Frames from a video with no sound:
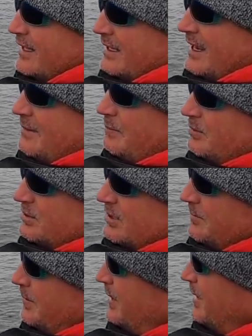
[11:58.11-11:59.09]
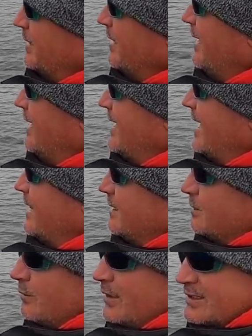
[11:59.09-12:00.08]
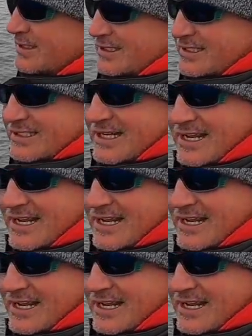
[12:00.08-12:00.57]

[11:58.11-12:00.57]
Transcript: they got pushed up here, and now that the wind is gonna